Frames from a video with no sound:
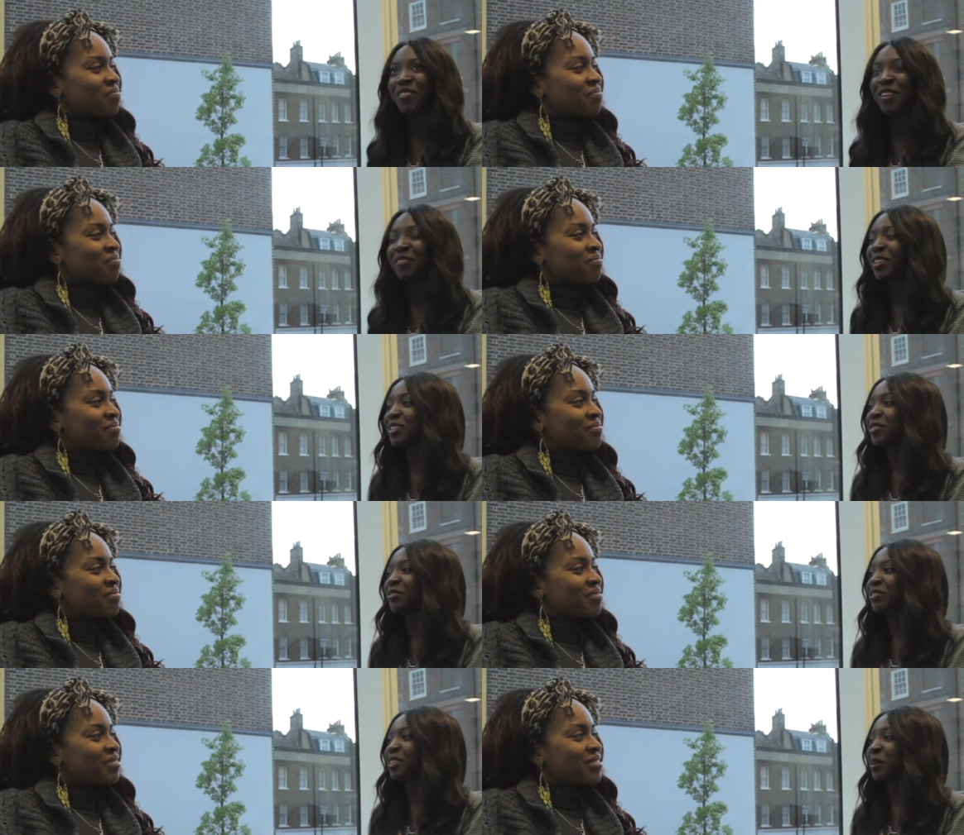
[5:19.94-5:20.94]
Speaker 1: I'm gonna do a
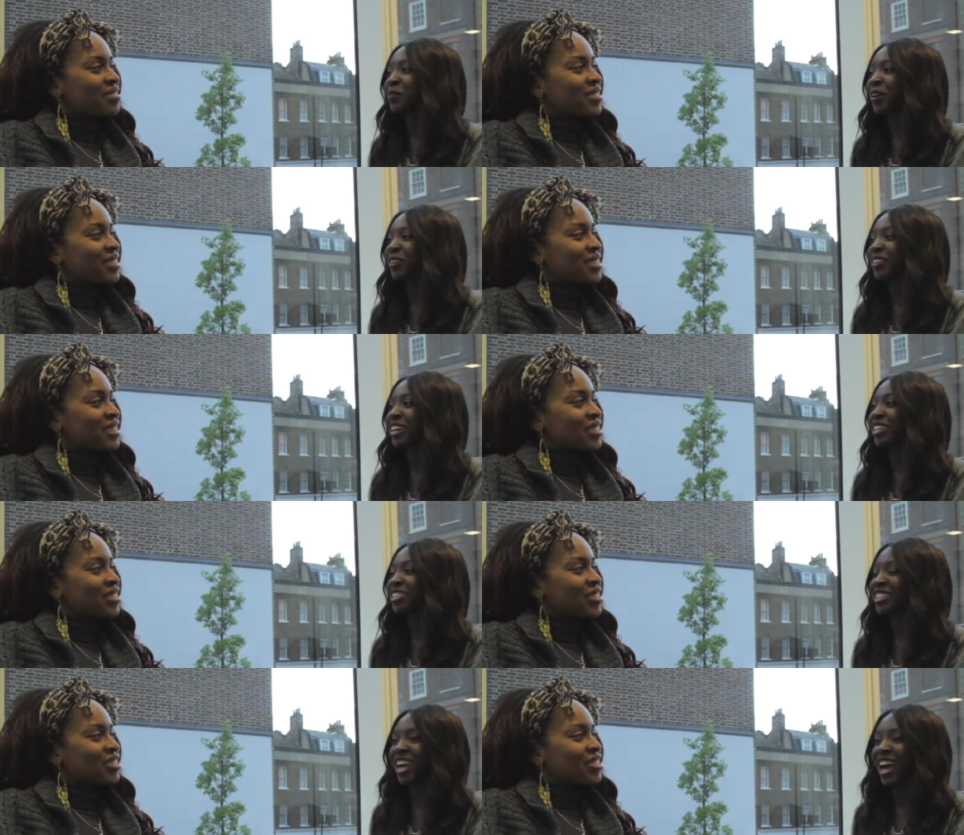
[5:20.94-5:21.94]
video about guys,
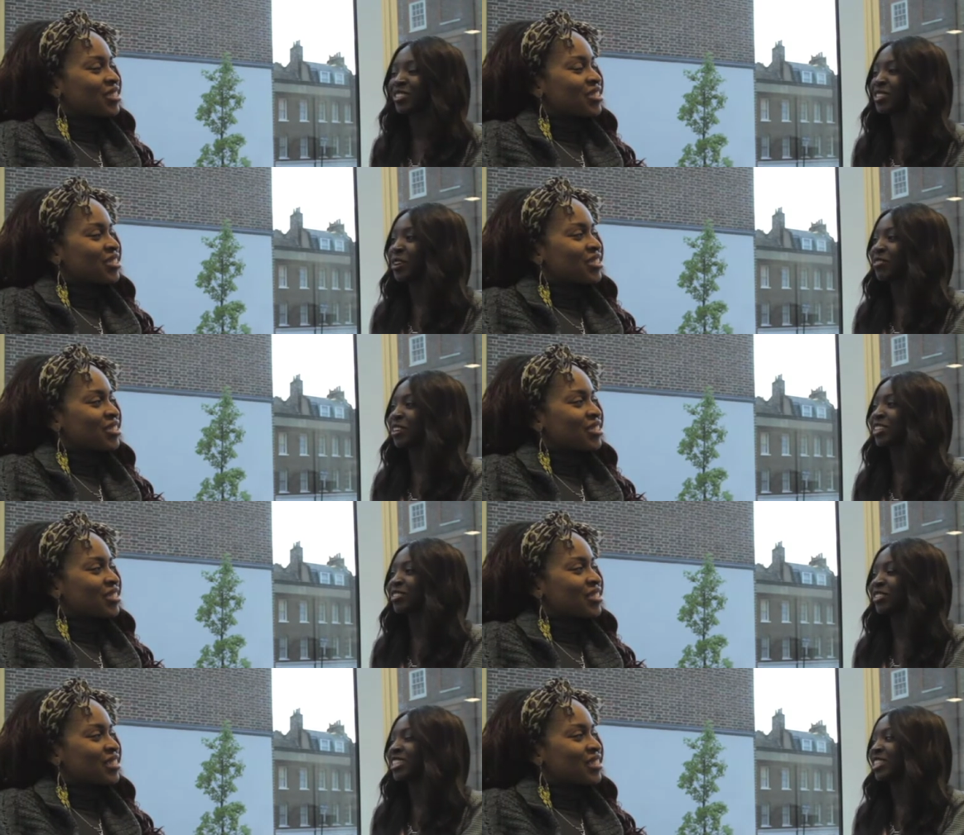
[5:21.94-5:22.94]
how to know if a guy's
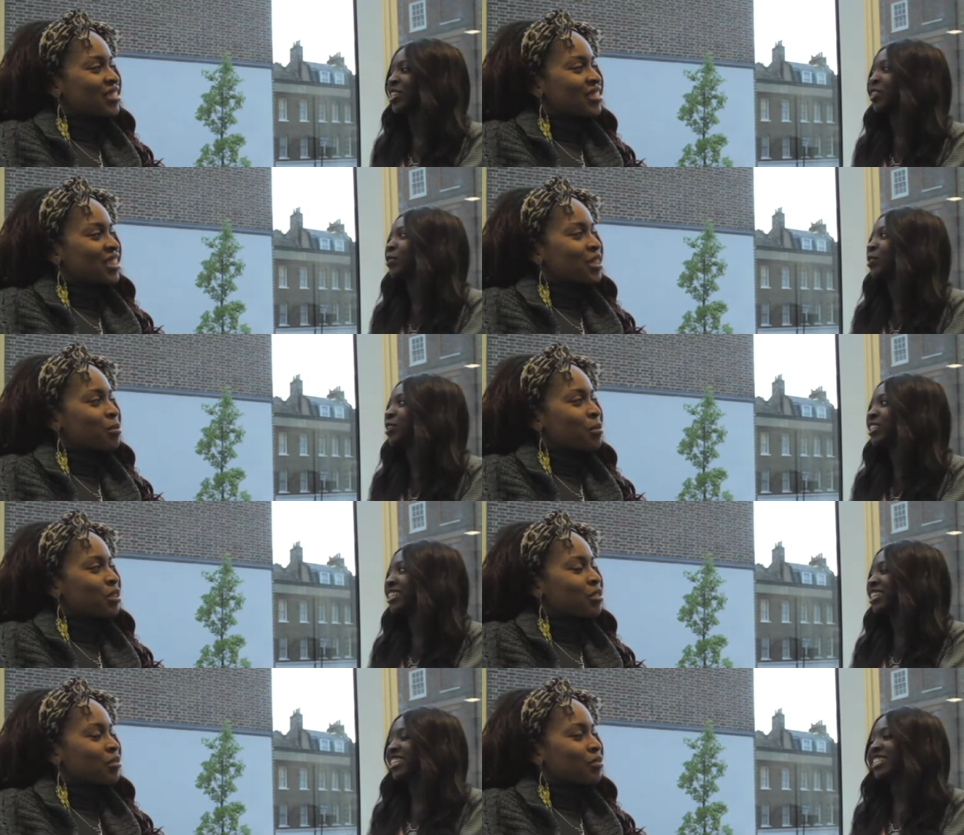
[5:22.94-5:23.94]
not into you. That's
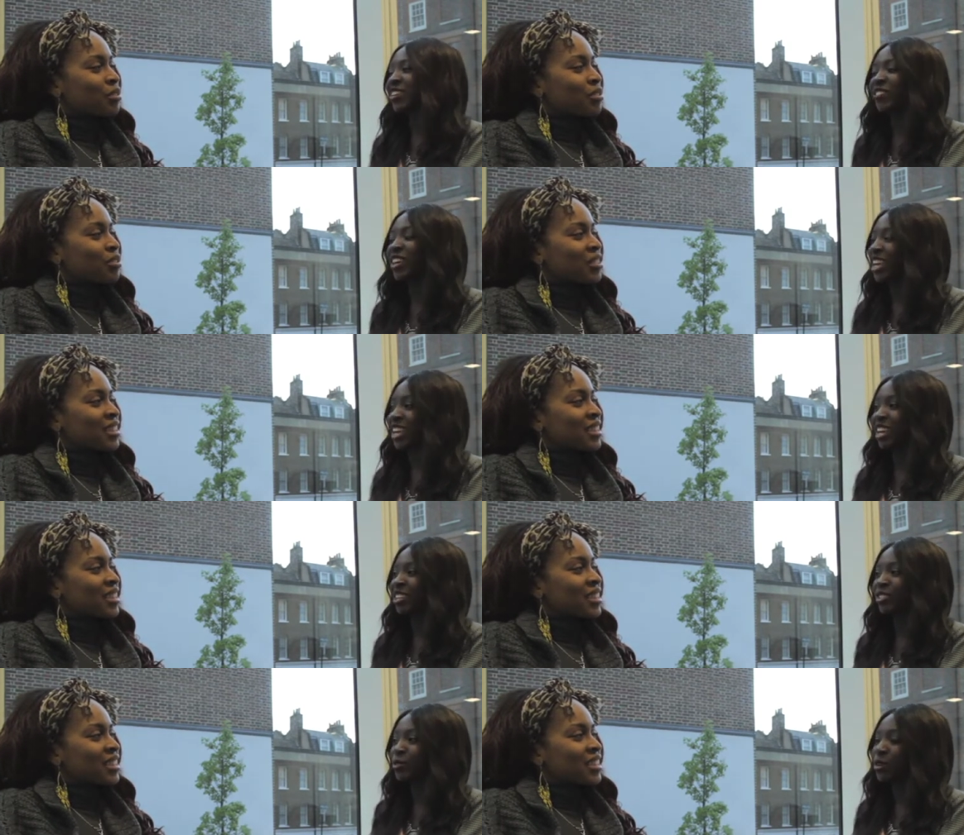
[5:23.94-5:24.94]
wonderful. Stuff like that. Yeah,
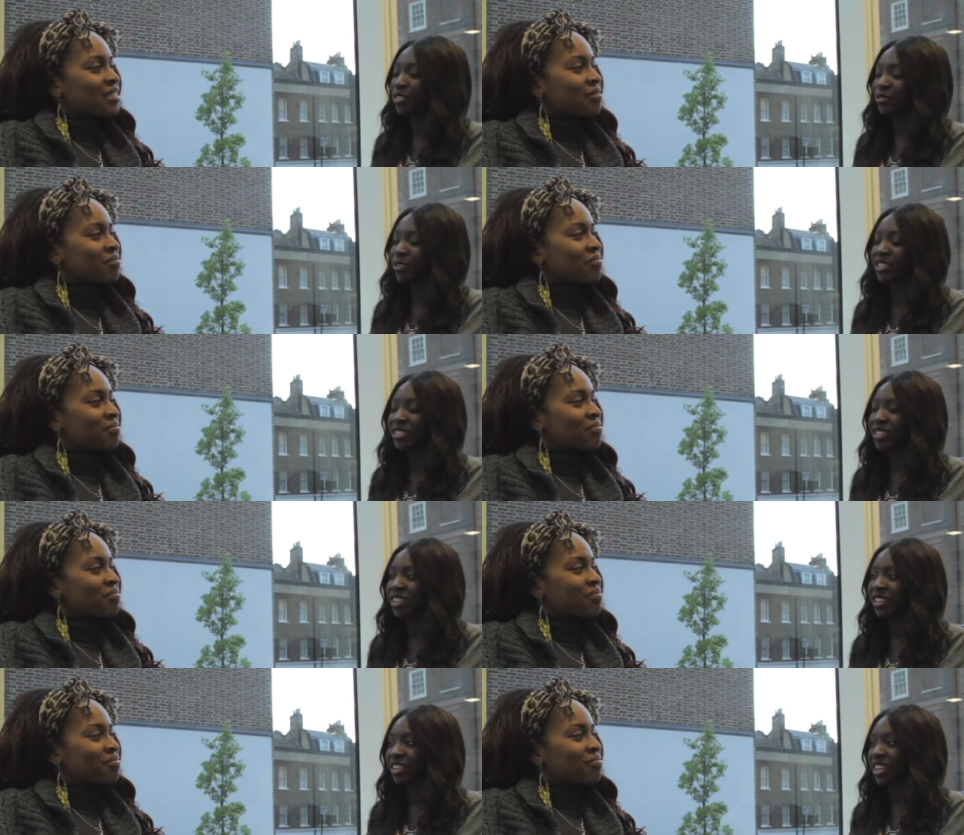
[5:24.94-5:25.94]
just talking to friends and
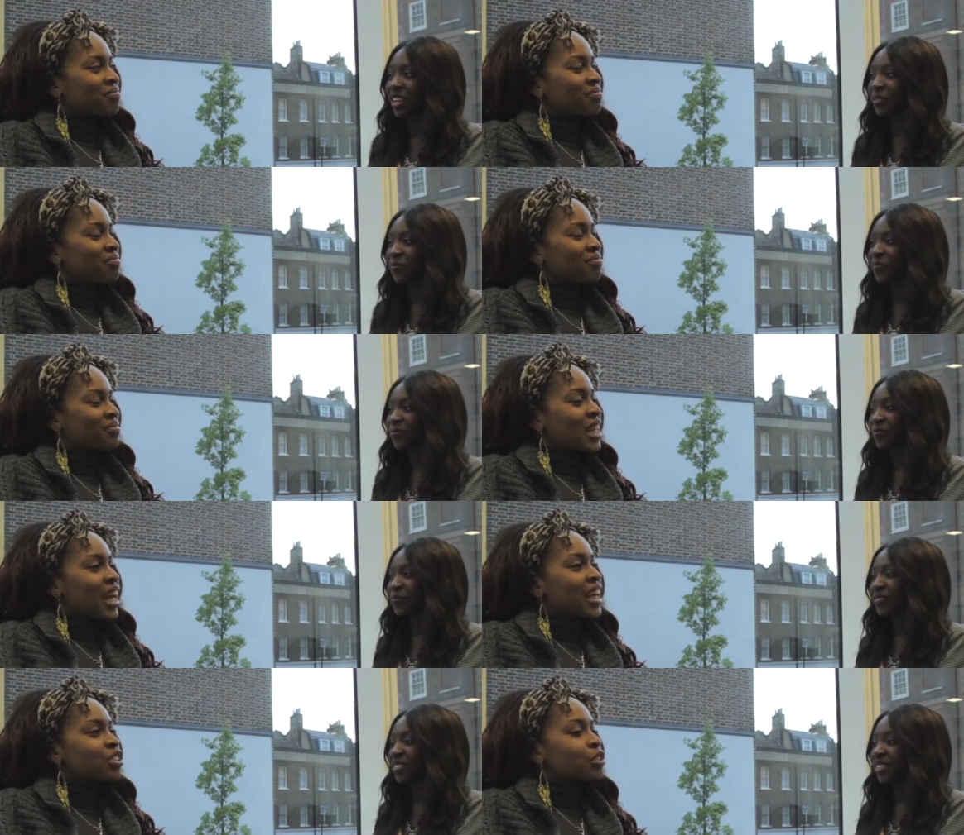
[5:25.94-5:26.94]
things like that.
Speaker 2: Mm -mm.
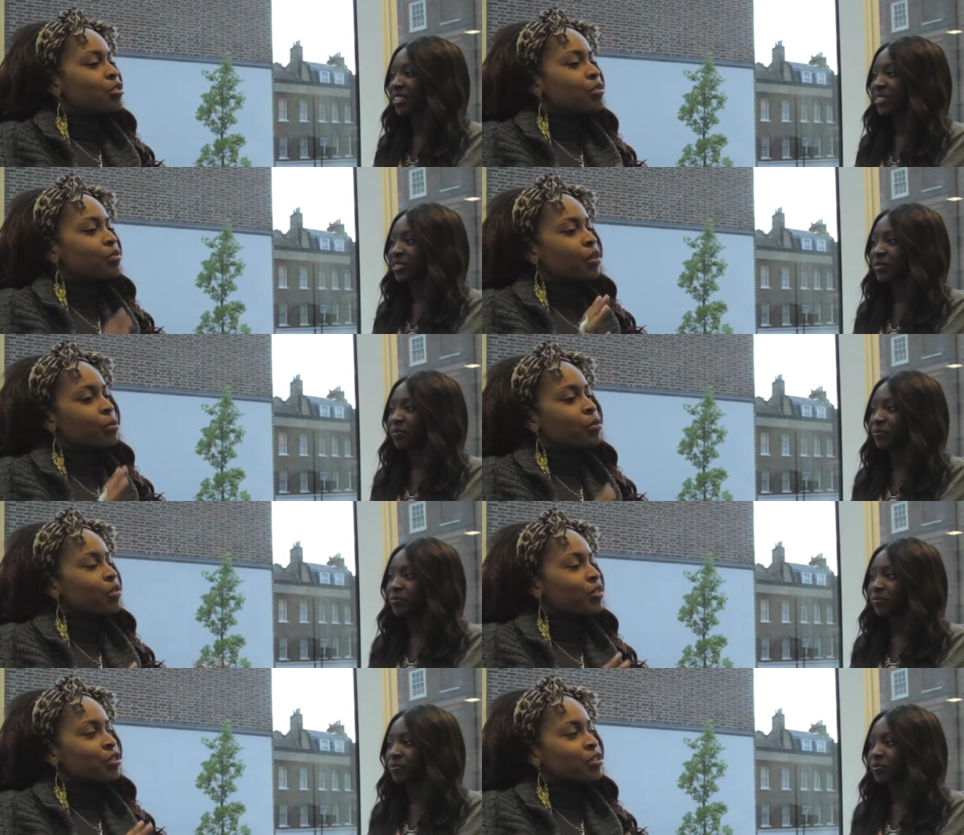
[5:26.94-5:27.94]
And so, do you film all
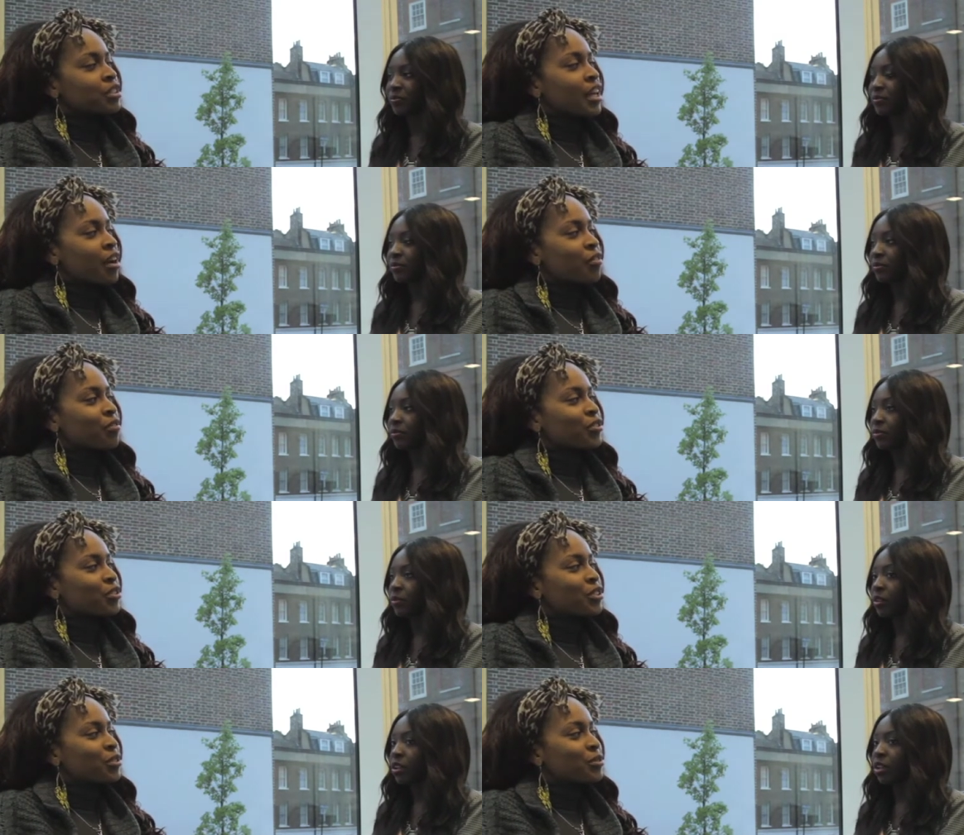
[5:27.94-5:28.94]
of it yourself on your
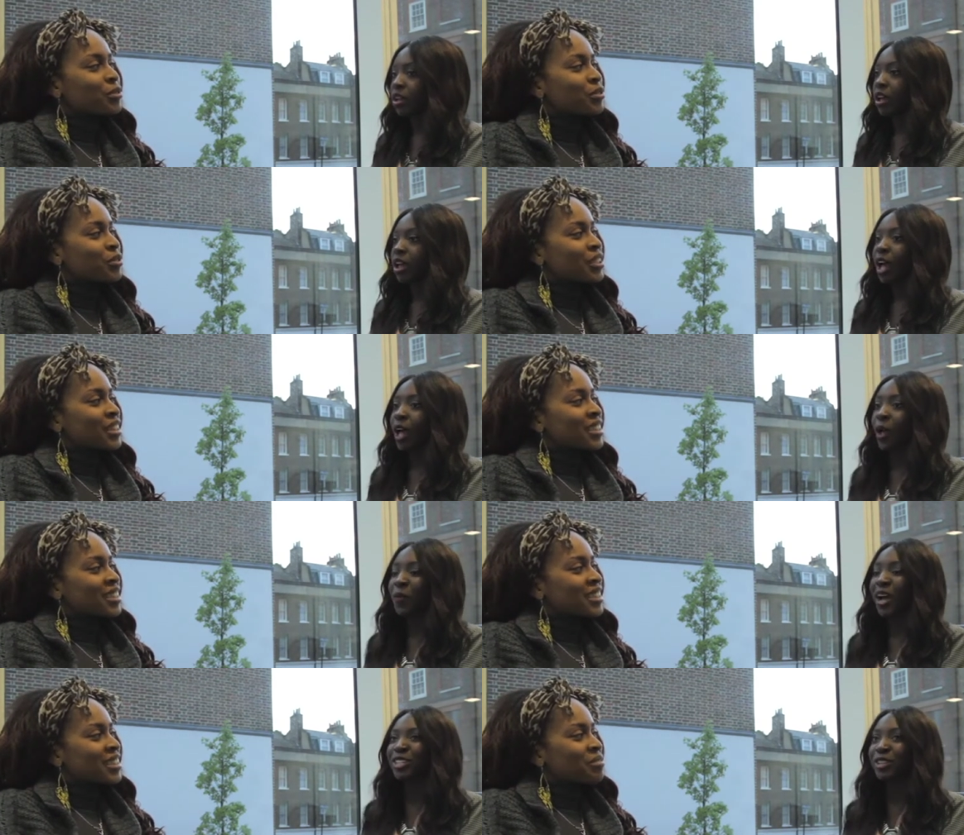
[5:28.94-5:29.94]
little?
Speaker 1: Um,
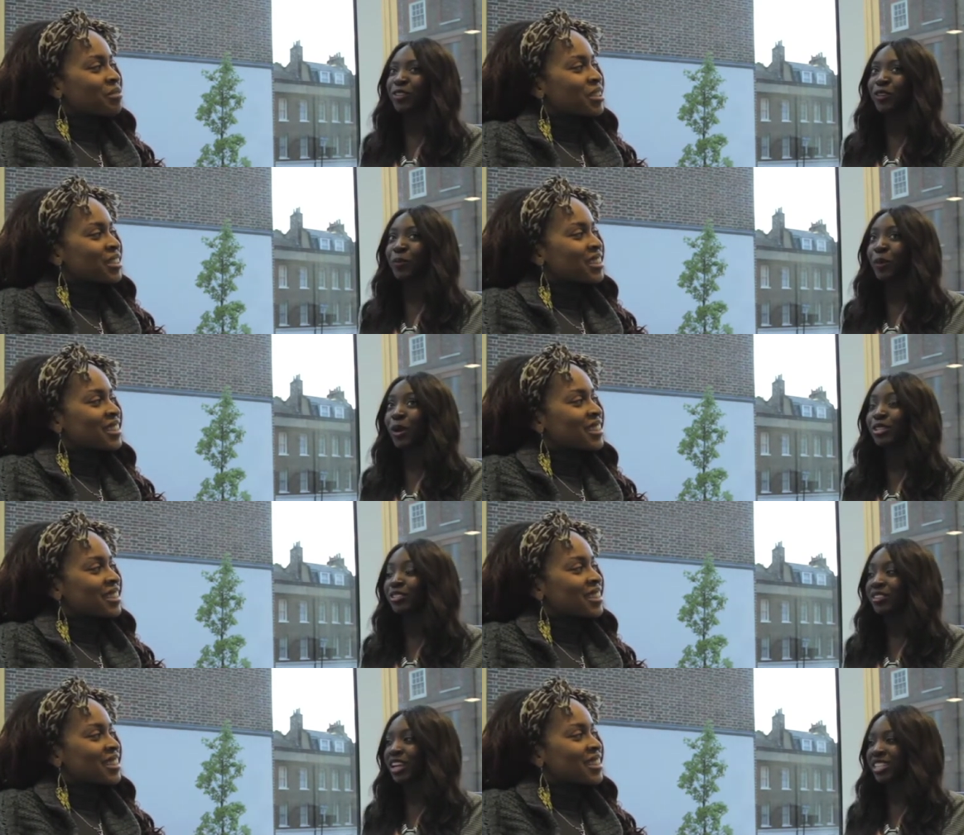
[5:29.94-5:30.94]
I do film most of it, like